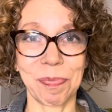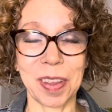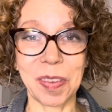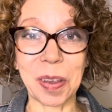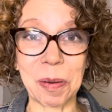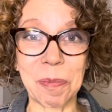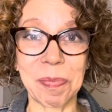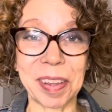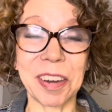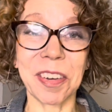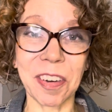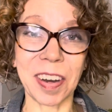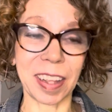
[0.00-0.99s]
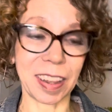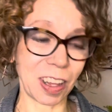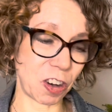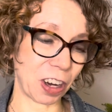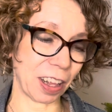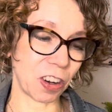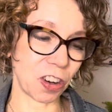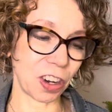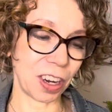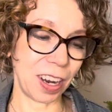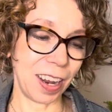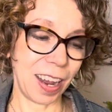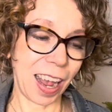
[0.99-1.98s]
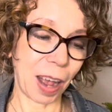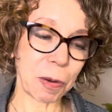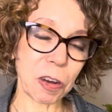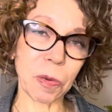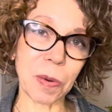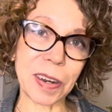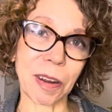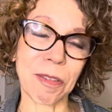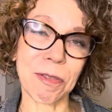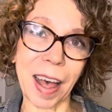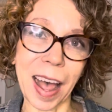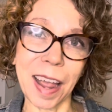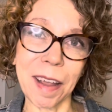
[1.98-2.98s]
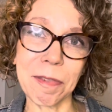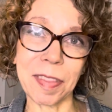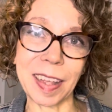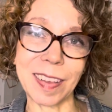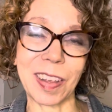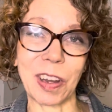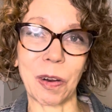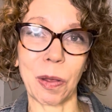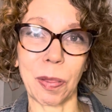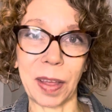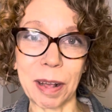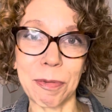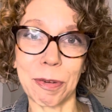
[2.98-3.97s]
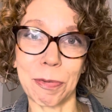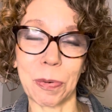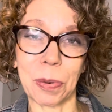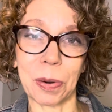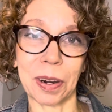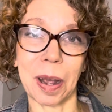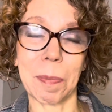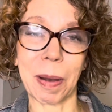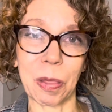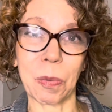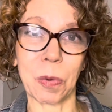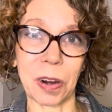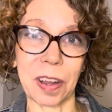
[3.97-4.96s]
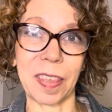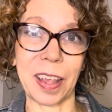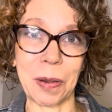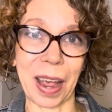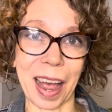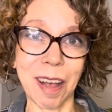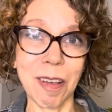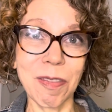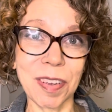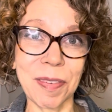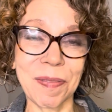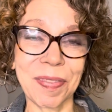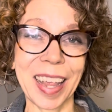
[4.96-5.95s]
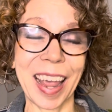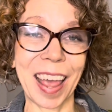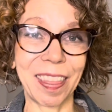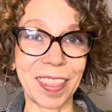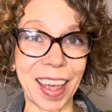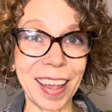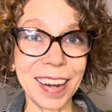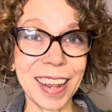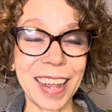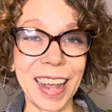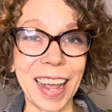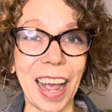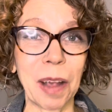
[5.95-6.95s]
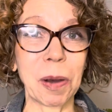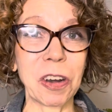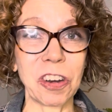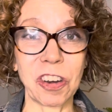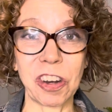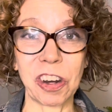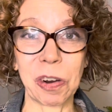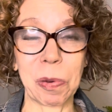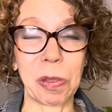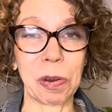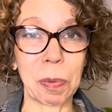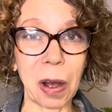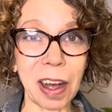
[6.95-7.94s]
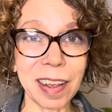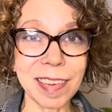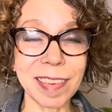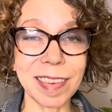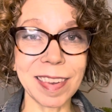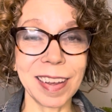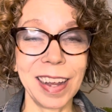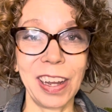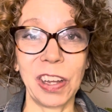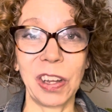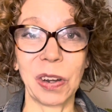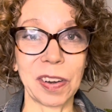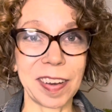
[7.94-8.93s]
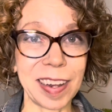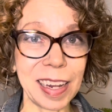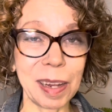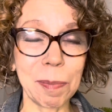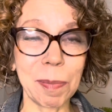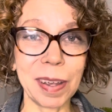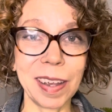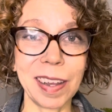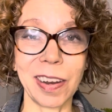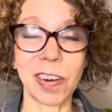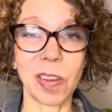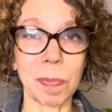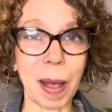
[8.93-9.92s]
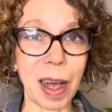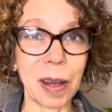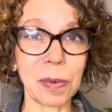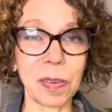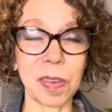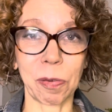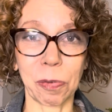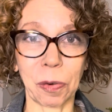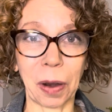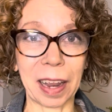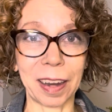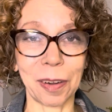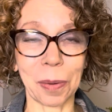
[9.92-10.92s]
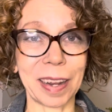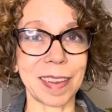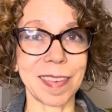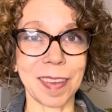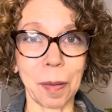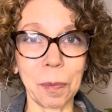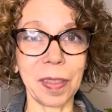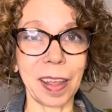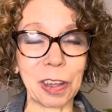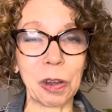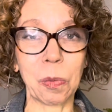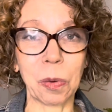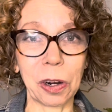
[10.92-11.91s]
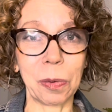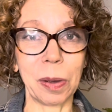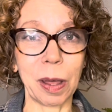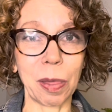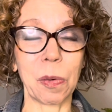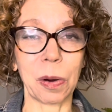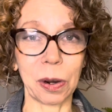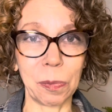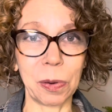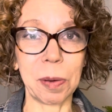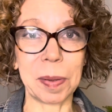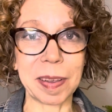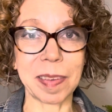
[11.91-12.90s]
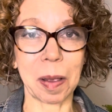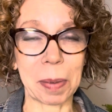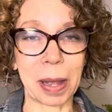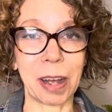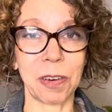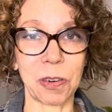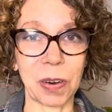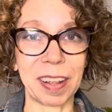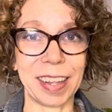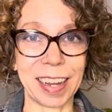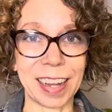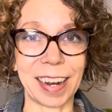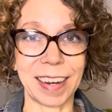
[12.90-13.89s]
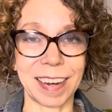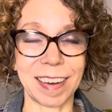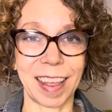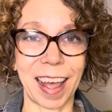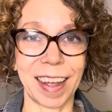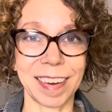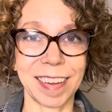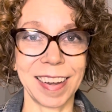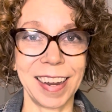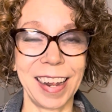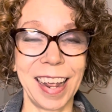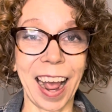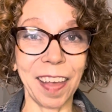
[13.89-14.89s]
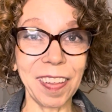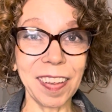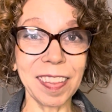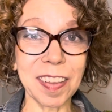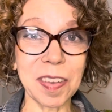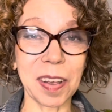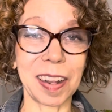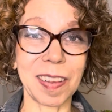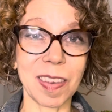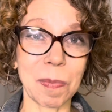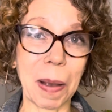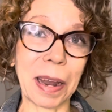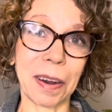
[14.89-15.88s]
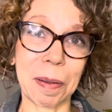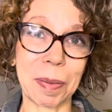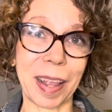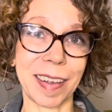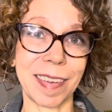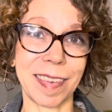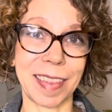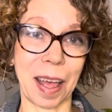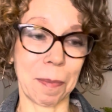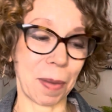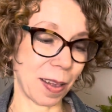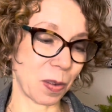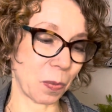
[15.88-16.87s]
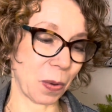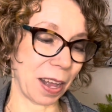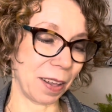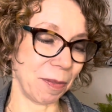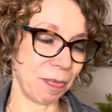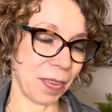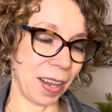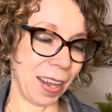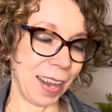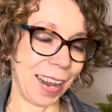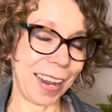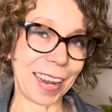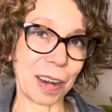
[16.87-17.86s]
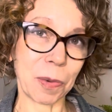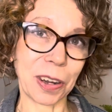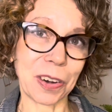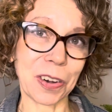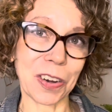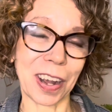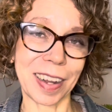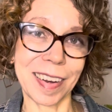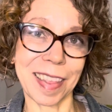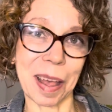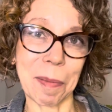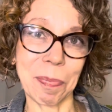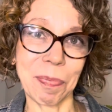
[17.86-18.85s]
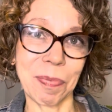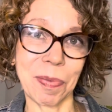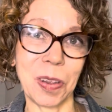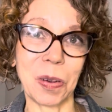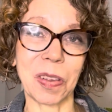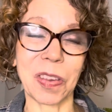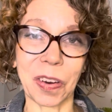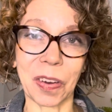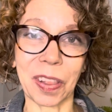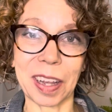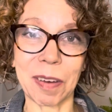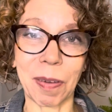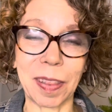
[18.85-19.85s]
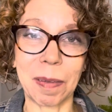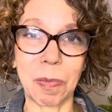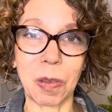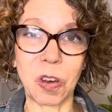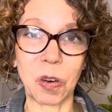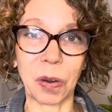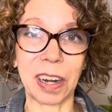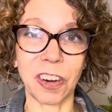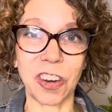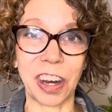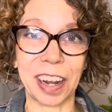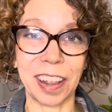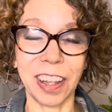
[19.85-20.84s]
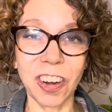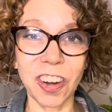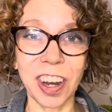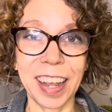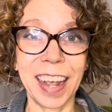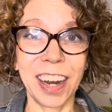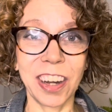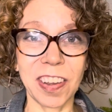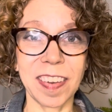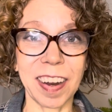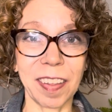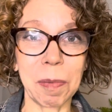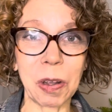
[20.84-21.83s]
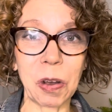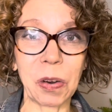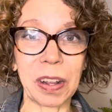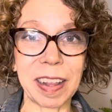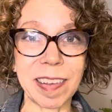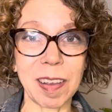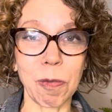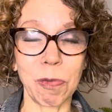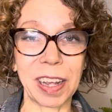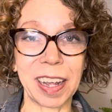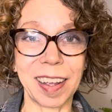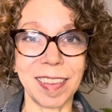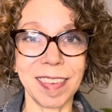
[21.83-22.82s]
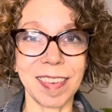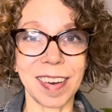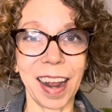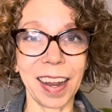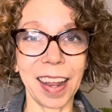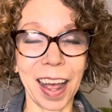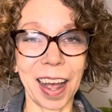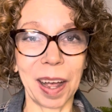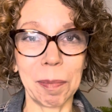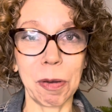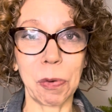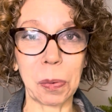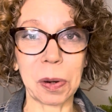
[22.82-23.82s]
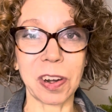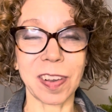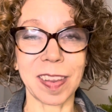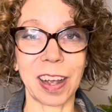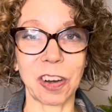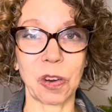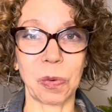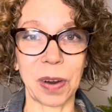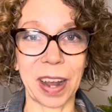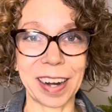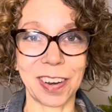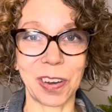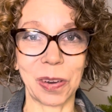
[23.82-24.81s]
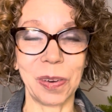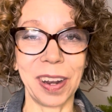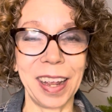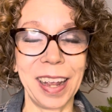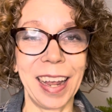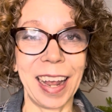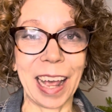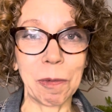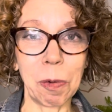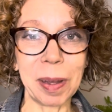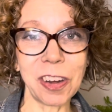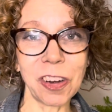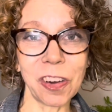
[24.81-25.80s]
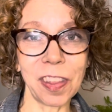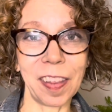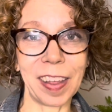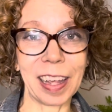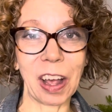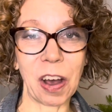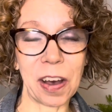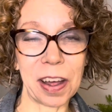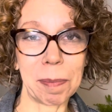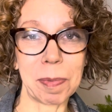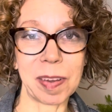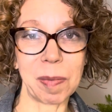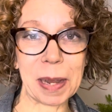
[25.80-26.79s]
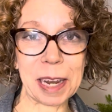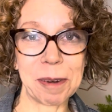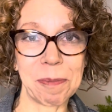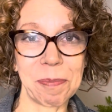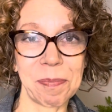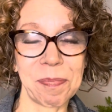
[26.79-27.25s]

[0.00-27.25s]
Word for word: So here's our daily challenge. I want you to write down five things that you're thankful for about the work that you have. And then I want you to share it with your boss, your team, your spouse, a friend, right? Someone that you work with or would be somehow directly connected to that. I think that's going to inspire and bless them as well. And while you're talking to them, you can certainly invite them to join our challenge just tell them to go to lissafiggins.com forward slash gratitude, and we'll make sure that they get caught up to speed.